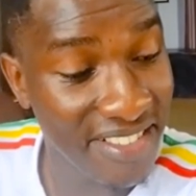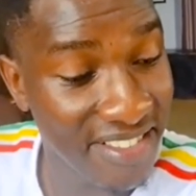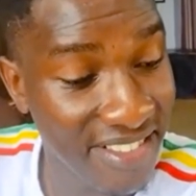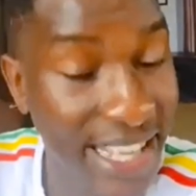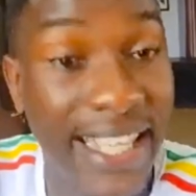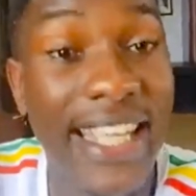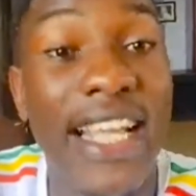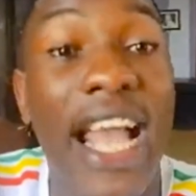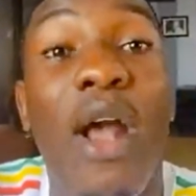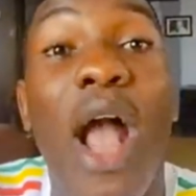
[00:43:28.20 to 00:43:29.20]
Kati
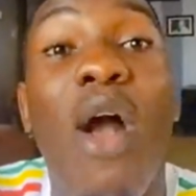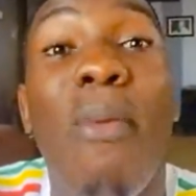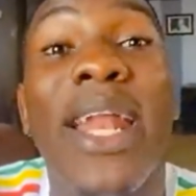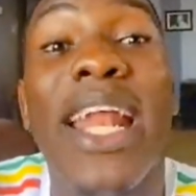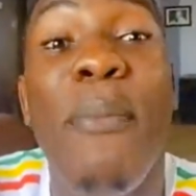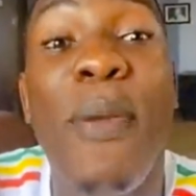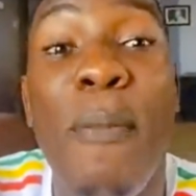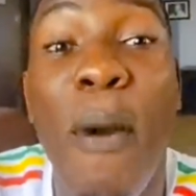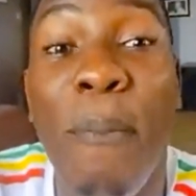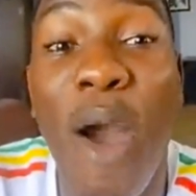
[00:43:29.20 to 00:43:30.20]
ngangobelera people
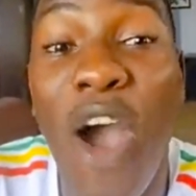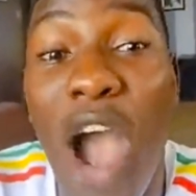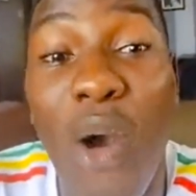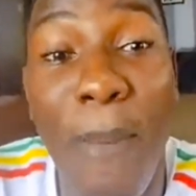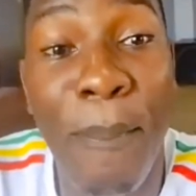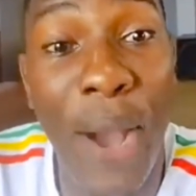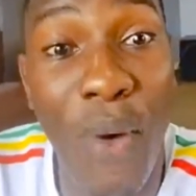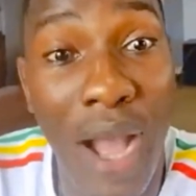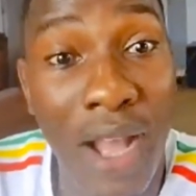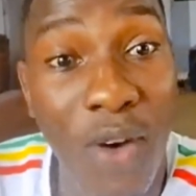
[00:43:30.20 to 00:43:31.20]
power, our power,
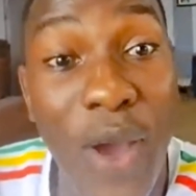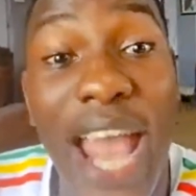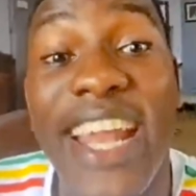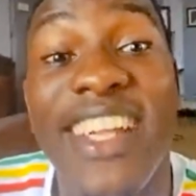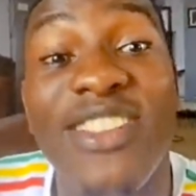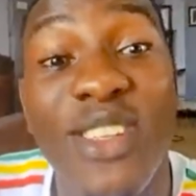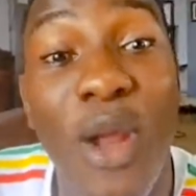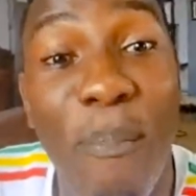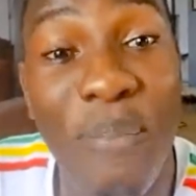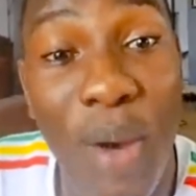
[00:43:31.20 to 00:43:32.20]
where there is no
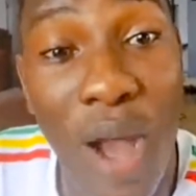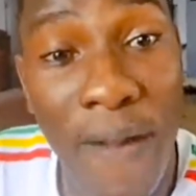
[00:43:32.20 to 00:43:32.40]
power.